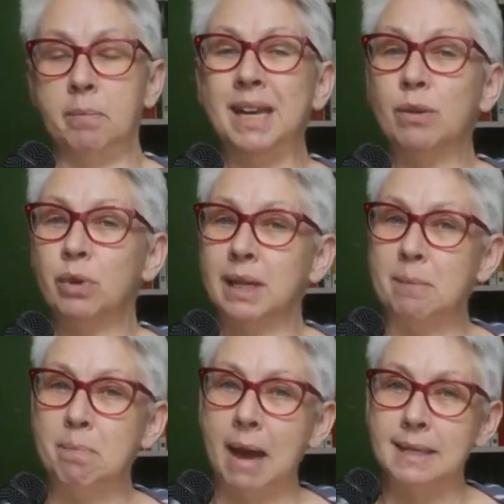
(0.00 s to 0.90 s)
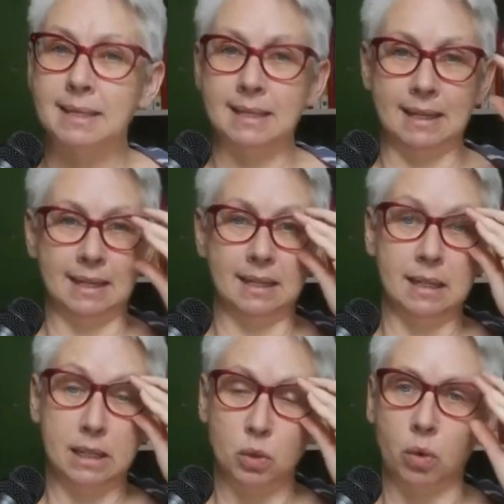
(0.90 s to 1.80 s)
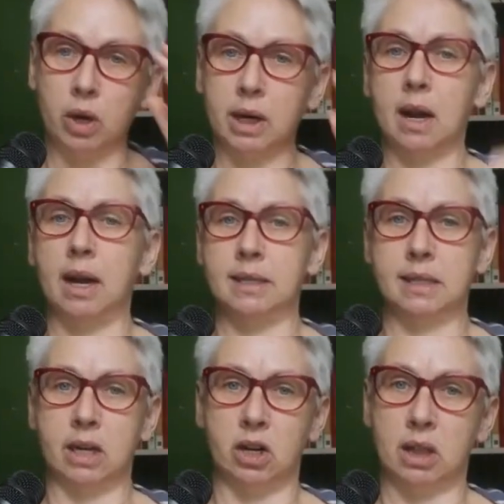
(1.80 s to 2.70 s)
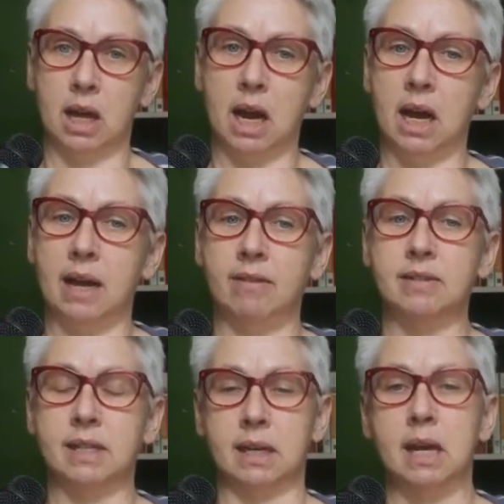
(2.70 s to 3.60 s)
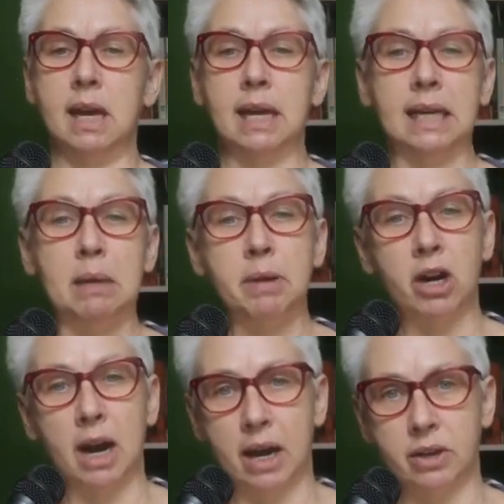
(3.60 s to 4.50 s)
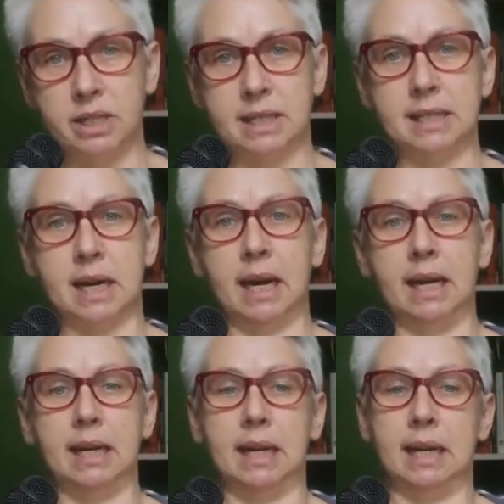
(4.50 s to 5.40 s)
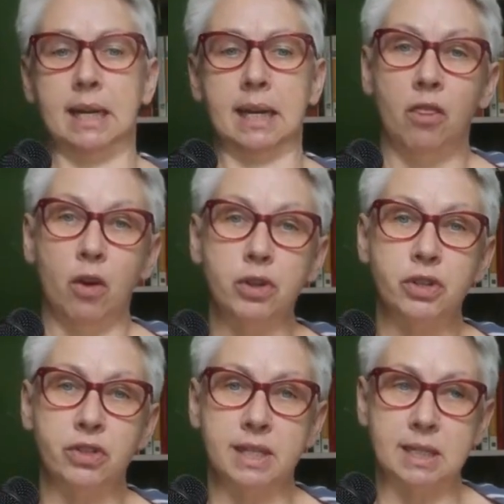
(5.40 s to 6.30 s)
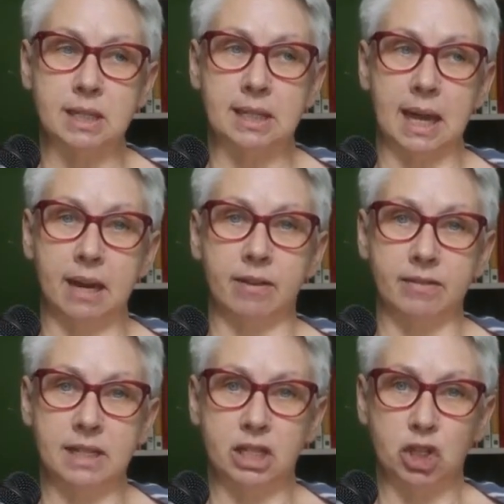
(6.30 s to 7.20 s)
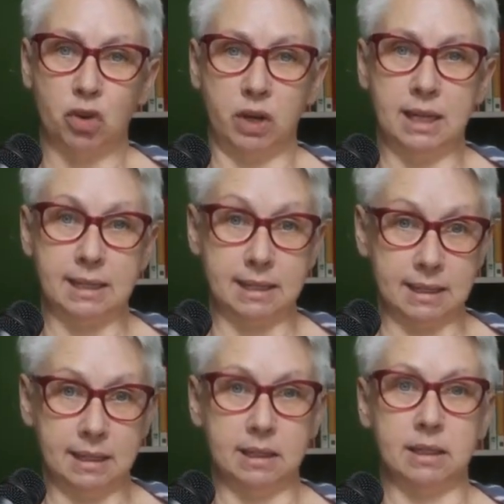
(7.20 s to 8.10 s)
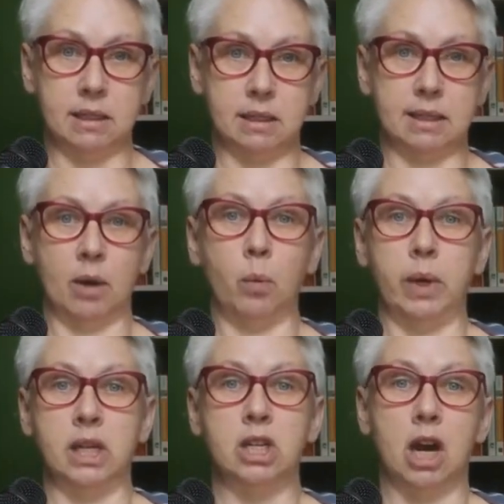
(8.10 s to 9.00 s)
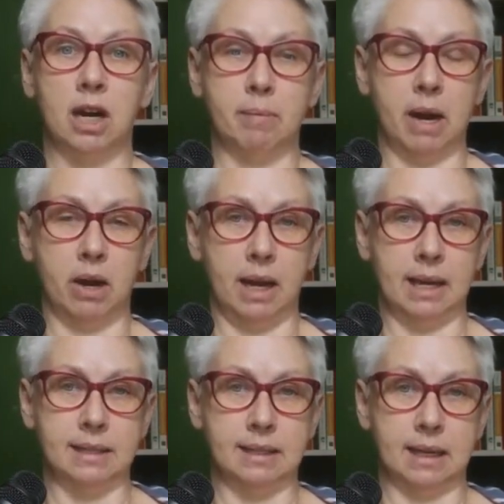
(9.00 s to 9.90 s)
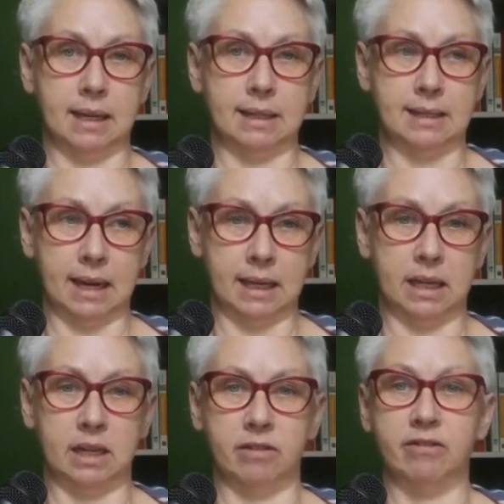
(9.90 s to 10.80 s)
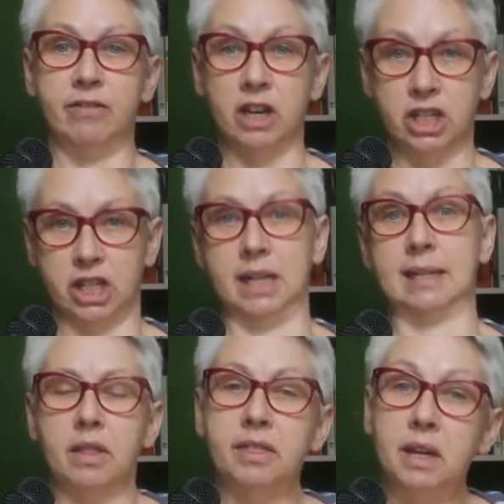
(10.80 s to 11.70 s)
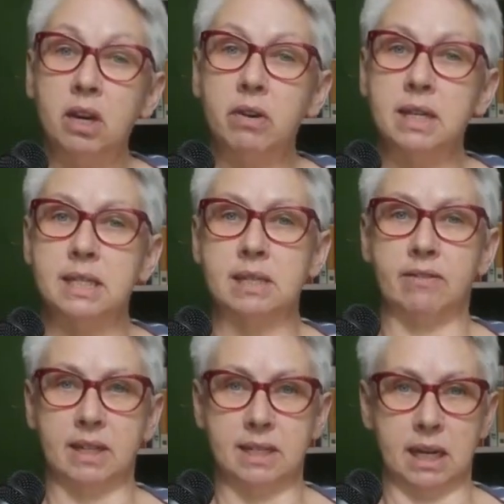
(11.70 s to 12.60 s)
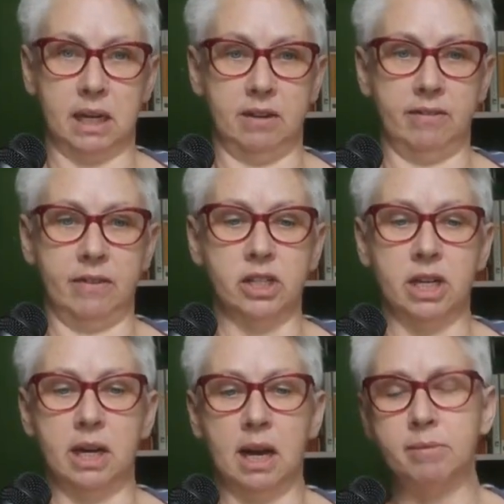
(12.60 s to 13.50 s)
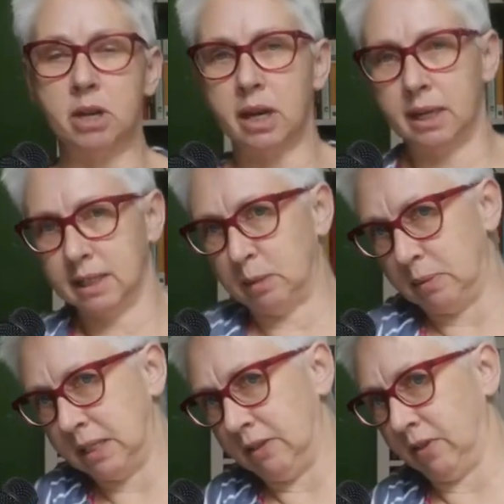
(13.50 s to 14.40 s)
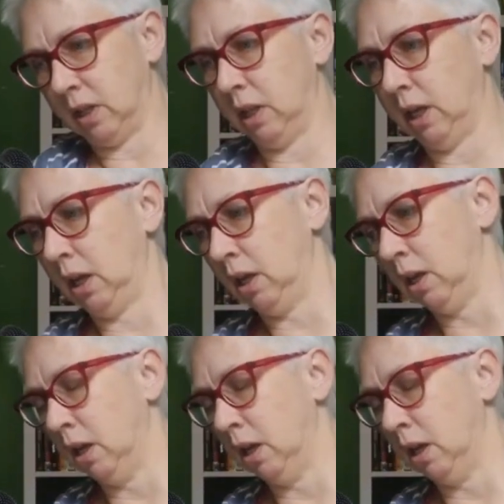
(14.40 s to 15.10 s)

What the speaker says: being really messy and disorganized in our lives, and keeping our houses tidy. Those are the set of discrete skills that we talk about as executive functioning. The theorists of executive function, and I'm talking specifically